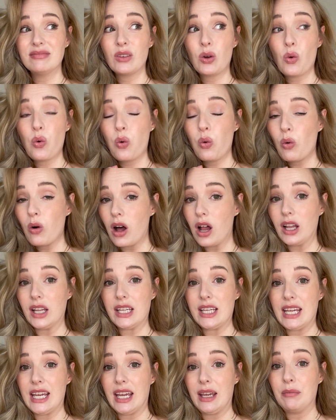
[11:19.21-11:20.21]

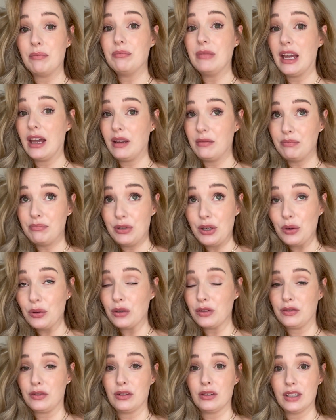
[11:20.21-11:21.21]
quality and
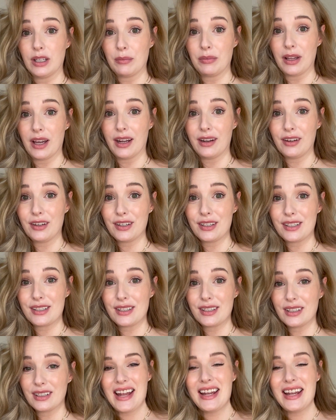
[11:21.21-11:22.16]
beautiful lip liners.